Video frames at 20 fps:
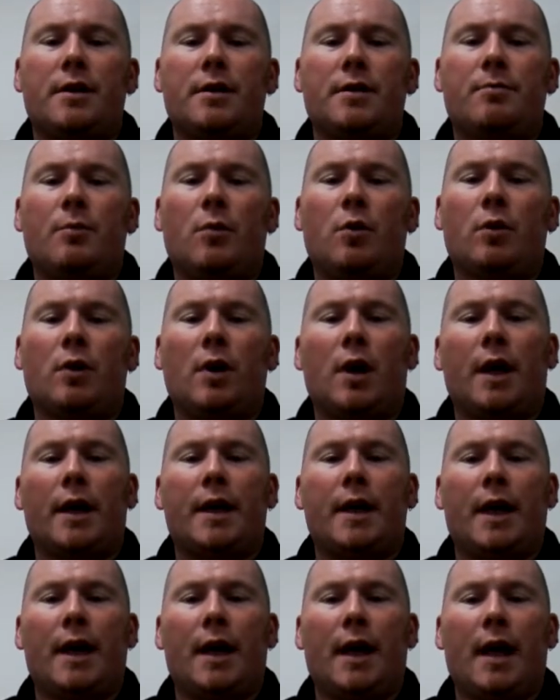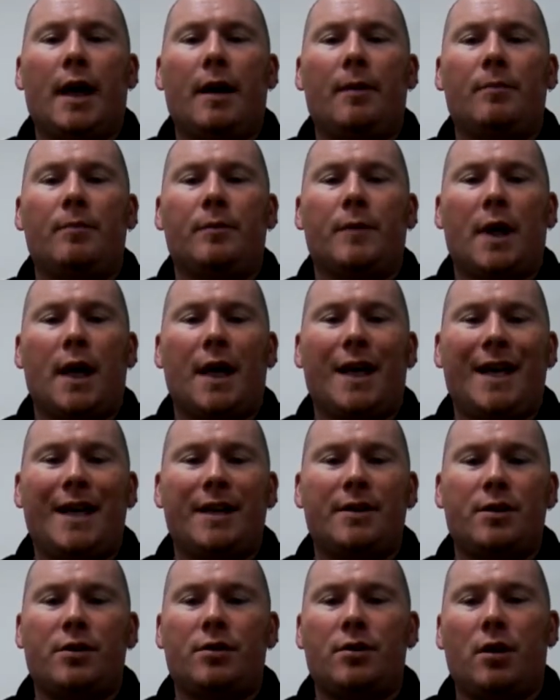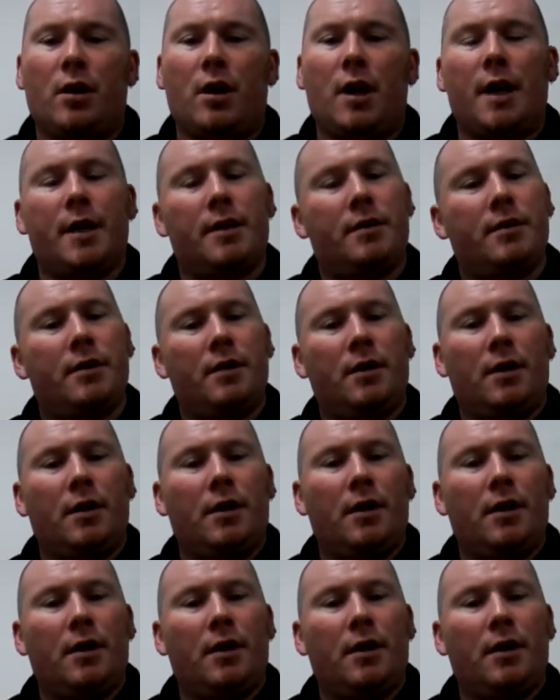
It's more like an exercise